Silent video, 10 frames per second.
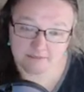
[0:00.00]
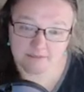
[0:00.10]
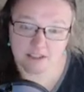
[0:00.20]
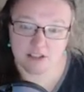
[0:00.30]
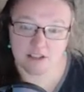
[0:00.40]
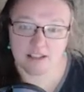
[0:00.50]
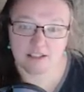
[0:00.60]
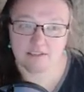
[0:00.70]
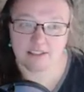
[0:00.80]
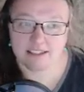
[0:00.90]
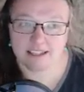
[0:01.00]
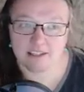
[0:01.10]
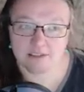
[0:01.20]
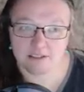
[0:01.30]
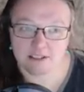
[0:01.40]
There's a lot of these guys
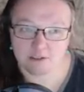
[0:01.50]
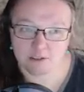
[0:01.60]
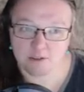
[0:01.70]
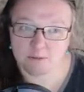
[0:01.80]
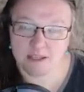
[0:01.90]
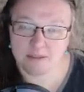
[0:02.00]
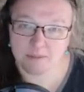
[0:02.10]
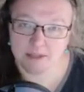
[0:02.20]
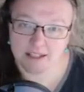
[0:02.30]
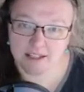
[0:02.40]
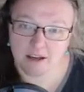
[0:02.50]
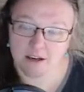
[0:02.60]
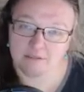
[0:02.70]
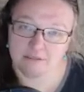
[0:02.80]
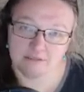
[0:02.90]
are here to make money
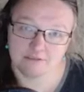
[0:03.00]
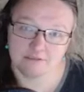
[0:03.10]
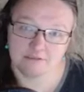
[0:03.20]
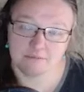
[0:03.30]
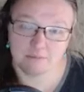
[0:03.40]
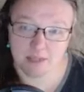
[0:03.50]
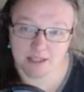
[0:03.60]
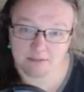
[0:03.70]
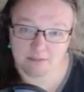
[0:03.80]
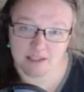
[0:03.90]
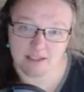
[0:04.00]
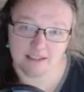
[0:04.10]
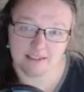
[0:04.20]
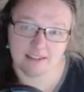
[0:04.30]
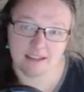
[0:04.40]
off of men
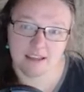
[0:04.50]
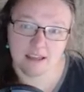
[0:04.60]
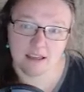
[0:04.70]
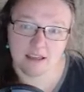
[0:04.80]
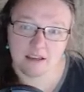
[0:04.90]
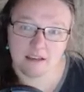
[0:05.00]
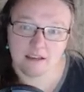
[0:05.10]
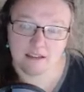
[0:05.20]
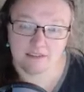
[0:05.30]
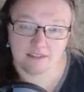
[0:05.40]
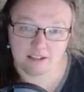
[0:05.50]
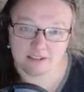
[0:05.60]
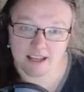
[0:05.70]
because their dads